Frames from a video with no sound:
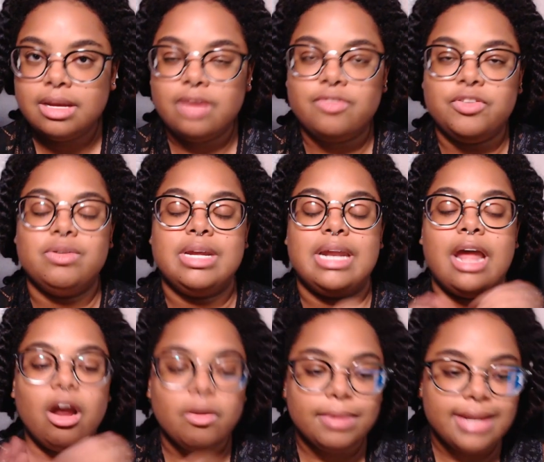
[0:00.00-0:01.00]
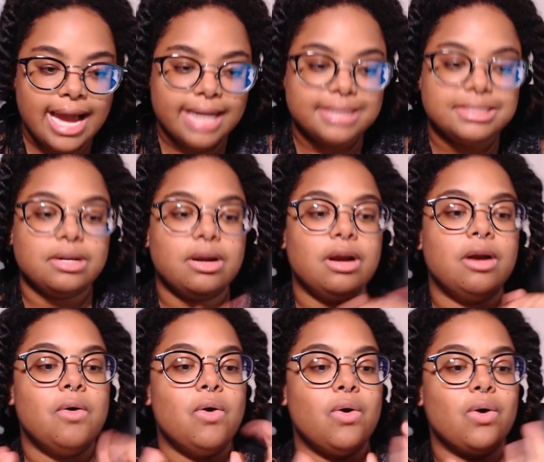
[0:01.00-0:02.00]
If you need hair
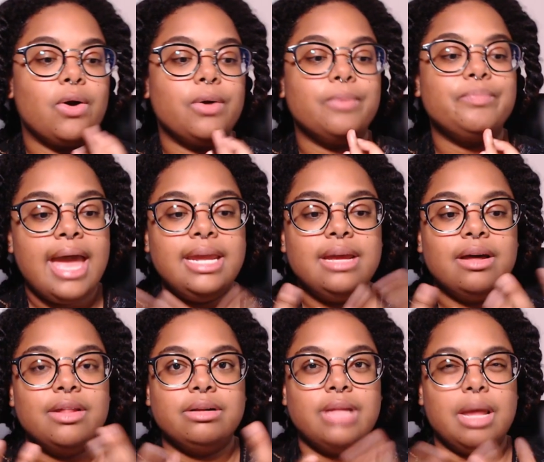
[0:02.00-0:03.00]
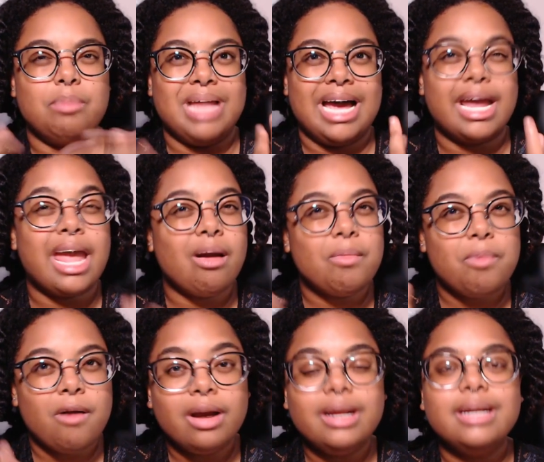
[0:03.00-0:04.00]
relaxer or any other like black hair
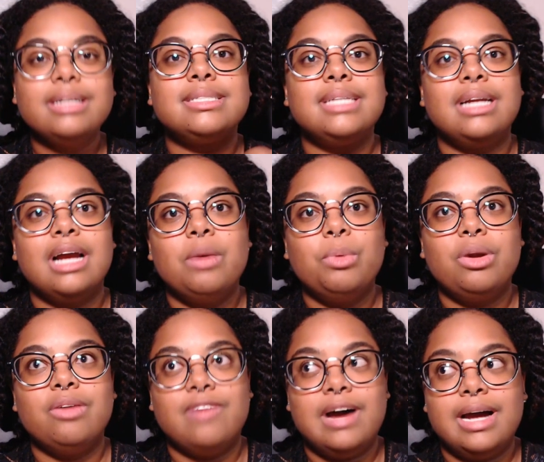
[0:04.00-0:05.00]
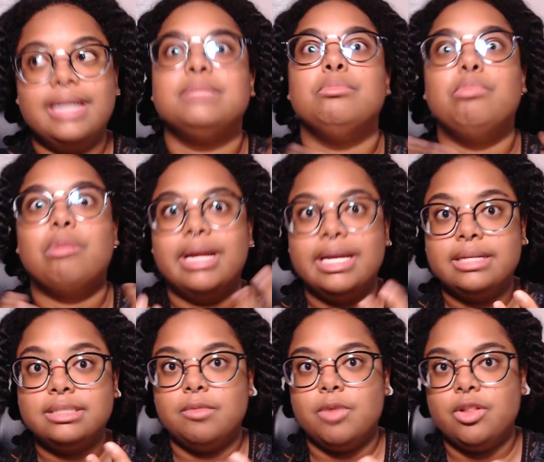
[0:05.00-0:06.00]
products, then I would advise bringing
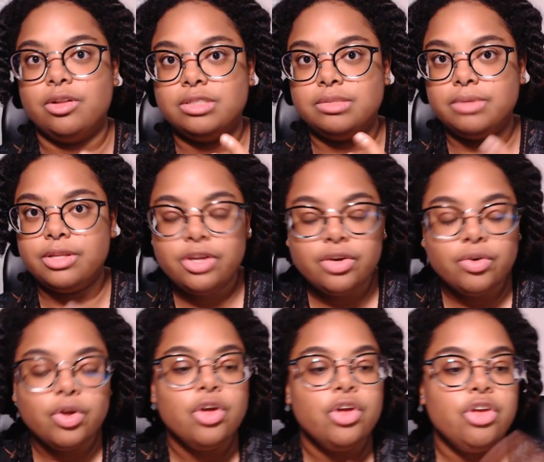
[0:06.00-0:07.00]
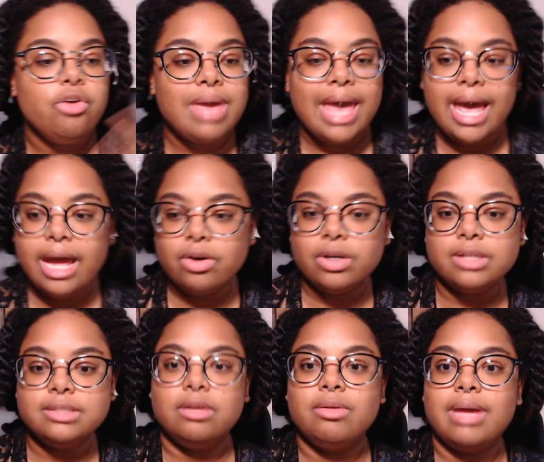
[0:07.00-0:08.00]
some of those with you. You can
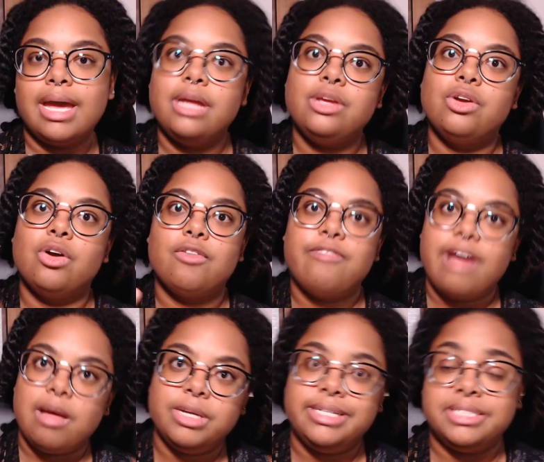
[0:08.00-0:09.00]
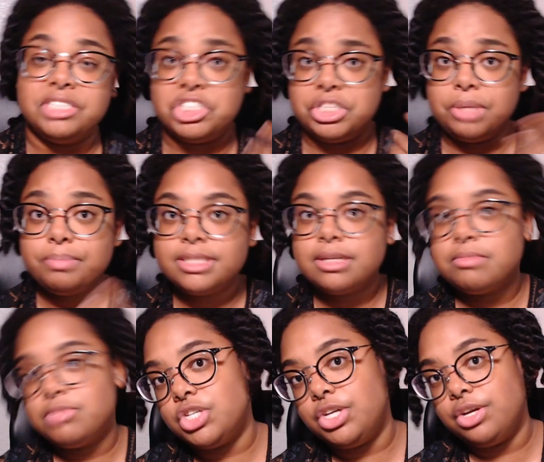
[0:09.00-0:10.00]
also get your family to ship some
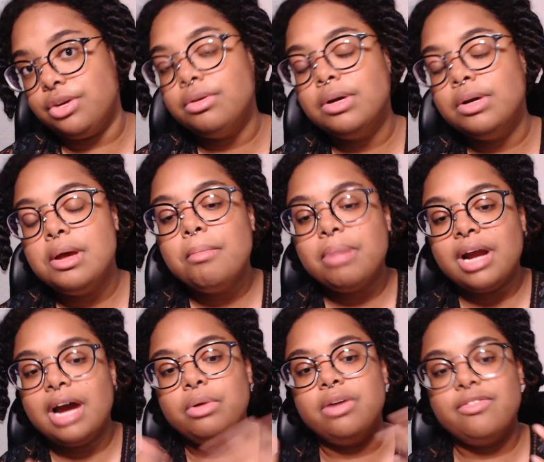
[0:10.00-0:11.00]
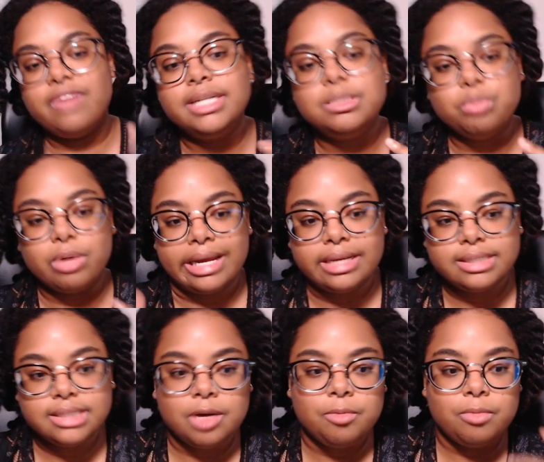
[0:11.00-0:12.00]
to you, but I would advise bringing
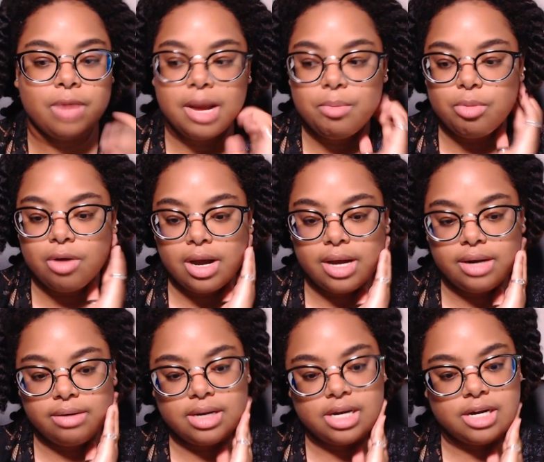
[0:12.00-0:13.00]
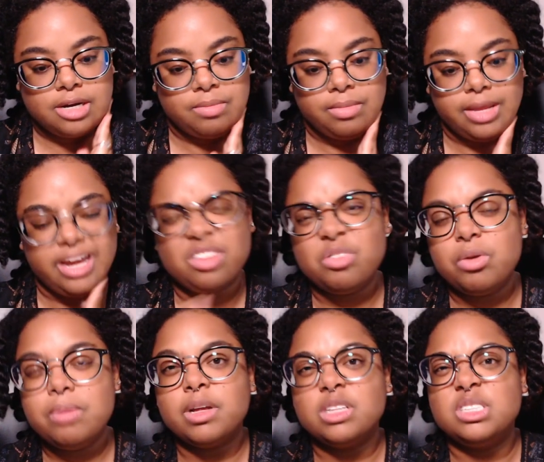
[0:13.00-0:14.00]
some. I brought um, like a three
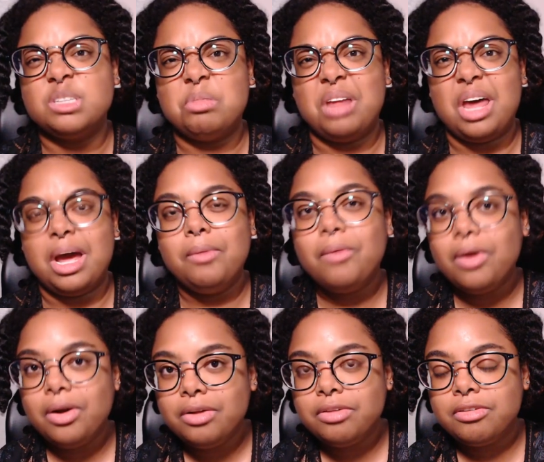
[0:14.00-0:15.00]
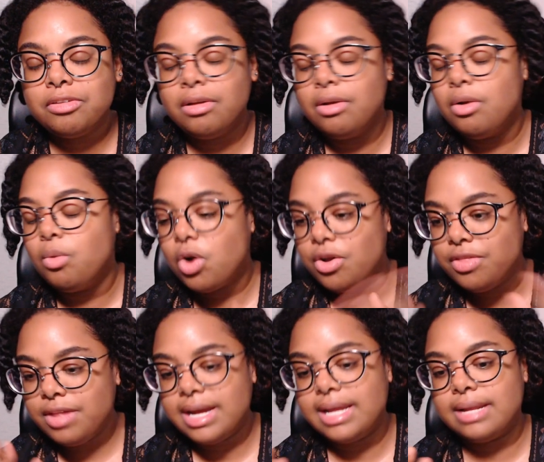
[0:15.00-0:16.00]
month supply worth, worth
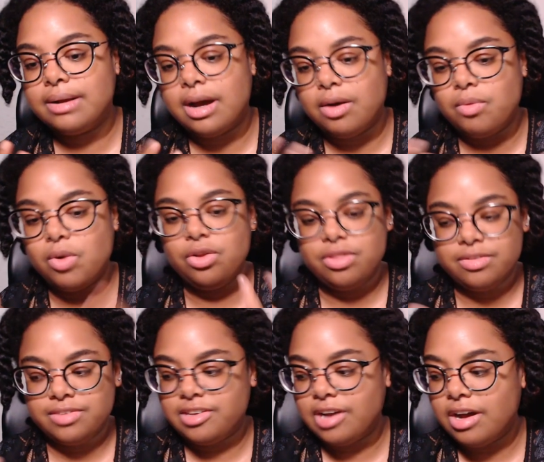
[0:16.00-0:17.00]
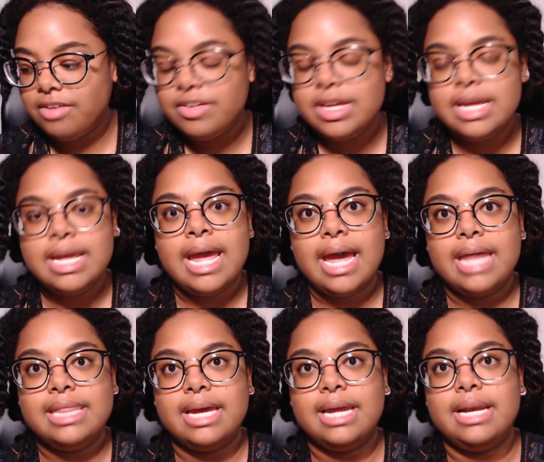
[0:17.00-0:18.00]
it, uh, worth of stuff, and
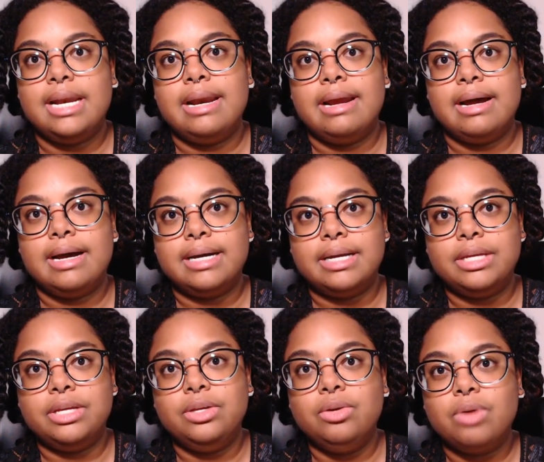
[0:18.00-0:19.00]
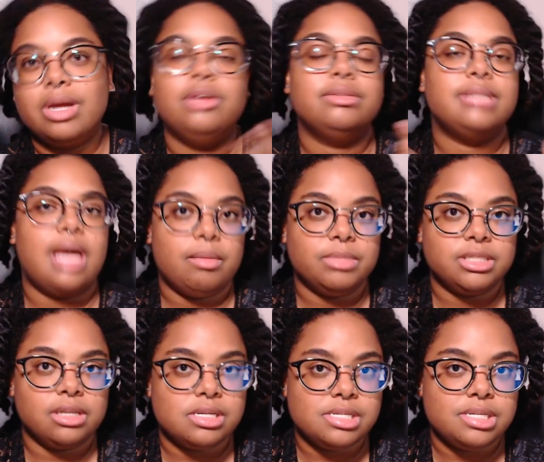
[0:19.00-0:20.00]
then uh, you can use
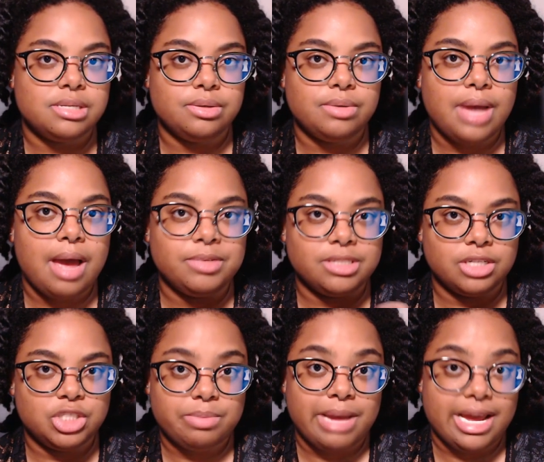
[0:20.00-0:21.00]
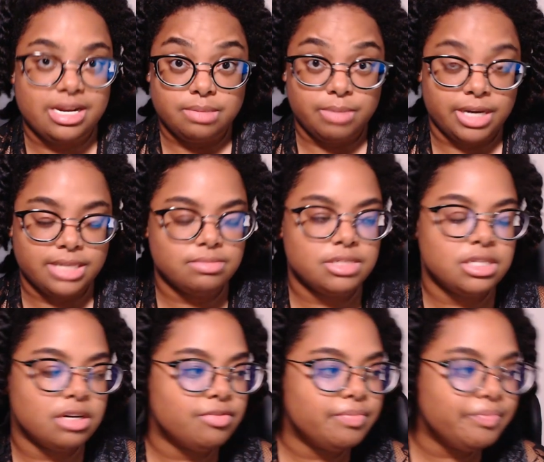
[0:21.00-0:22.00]
Amazon to Amazon Japan to buy some
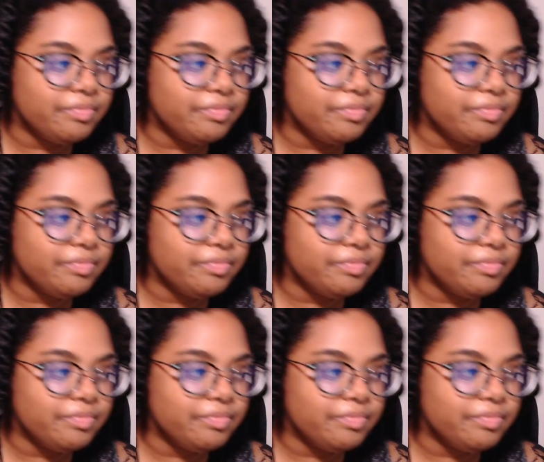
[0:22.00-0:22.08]
stuff.